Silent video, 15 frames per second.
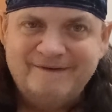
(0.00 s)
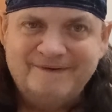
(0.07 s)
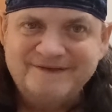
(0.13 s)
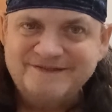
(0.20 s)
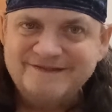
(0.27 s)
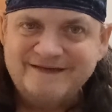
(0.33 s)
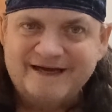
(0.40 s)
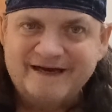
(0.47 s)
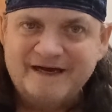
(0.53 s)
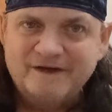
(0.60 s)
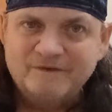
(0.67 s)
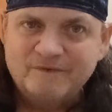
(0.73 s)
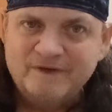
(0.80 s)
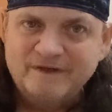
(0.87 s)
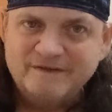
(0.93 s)
it's like
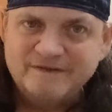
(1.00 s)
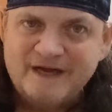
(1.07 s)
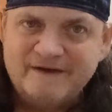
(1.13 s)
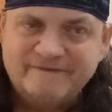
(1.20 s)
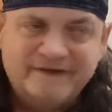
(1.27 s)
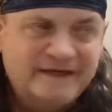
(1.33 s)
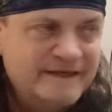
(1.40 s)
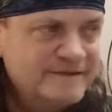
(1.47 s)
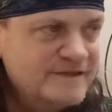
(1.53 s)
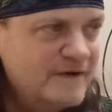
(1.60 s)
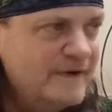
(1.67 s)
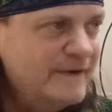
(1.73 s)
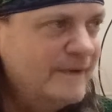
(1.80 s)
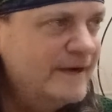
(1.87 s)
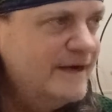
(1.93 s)
unreal, not funny. So
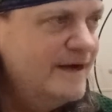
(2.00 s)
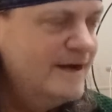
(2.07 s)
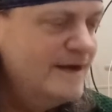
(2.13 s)
anyway,